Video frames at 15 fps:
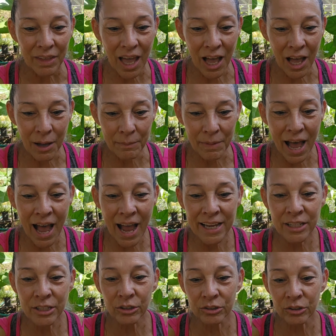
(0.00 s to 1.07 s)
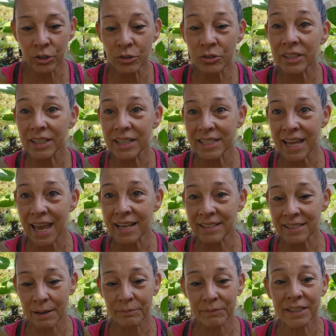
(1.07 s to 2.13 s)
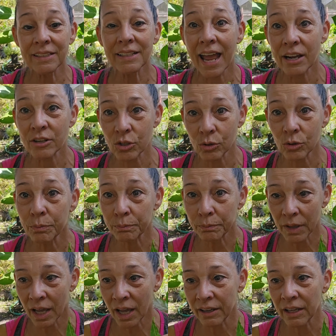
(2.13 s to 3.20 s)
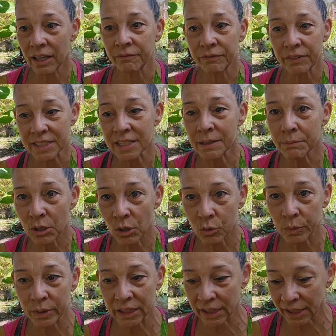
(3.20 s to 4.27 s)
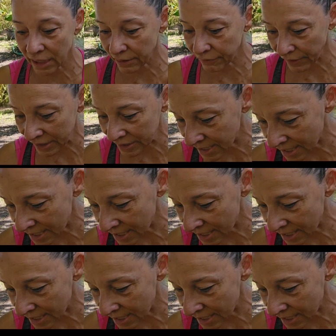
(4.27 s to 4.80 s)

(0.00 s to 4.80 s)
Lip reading: I usually take something natural. If it's a milkweed leaf, it